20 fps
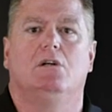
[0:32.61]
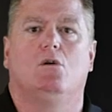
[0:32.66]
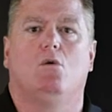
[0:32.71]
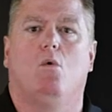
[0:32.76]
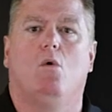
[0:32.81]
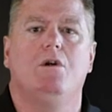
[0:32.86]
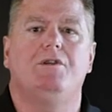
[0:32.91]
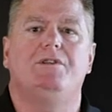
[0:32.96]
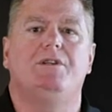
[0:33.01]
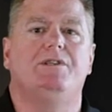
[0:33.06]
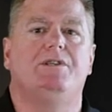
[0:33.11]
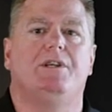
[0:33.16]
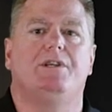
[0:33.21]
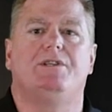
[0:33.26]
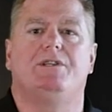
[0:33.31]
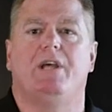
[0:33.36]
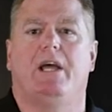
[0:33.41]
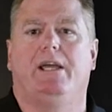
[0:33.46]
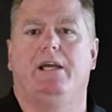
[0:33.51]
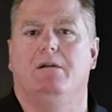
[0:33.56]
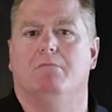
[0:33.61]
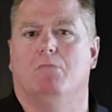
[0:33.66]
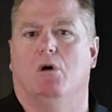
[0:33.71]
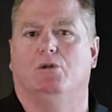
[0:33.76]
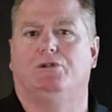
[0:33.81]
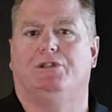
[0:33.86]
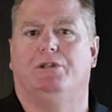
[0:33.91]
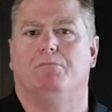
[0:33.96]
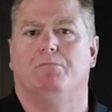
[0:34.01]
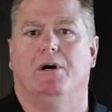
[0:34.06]
Quartz is the second
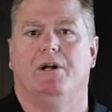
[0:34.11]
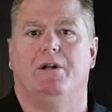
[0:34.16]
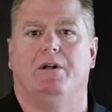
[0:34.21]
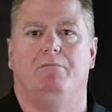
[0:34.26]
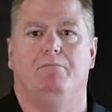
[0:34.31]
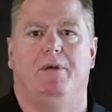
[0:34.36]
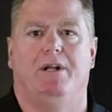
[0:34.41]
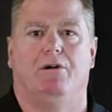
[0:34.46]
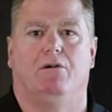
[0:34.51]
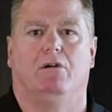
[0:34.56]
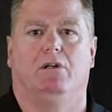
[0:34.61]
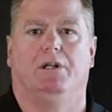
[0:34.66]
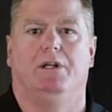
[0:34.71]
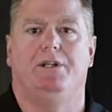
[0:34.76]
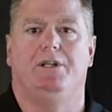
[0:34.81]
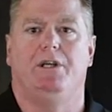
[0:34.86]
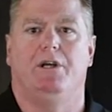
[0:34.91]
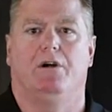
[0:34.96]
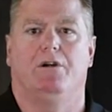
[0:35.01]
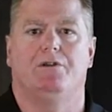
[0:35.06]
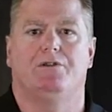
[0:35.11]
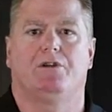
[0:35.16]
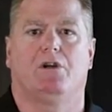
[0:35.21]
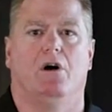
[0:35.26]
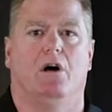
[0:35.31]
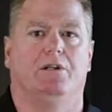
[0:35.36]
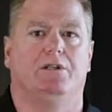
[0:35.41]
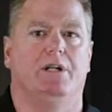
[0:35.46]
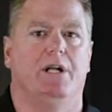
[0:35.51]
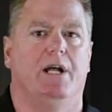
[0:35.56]
most abundant mineral in the Earth's
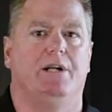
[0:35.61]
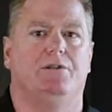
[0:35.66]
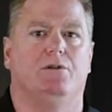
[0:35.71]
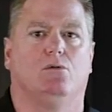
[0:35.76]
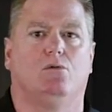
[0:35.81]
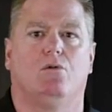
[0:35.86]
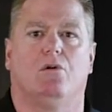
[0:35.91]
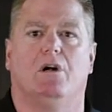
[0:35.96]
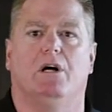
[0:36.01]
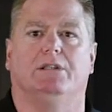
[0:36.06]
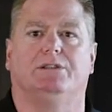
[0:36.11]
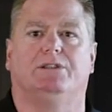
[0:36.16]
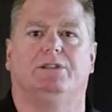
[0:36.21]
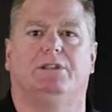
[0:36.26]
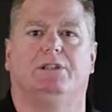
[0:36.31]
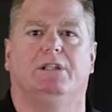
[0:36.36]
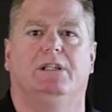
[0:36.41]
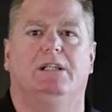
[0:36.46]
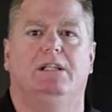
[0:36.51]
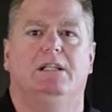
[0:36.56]
continental crust.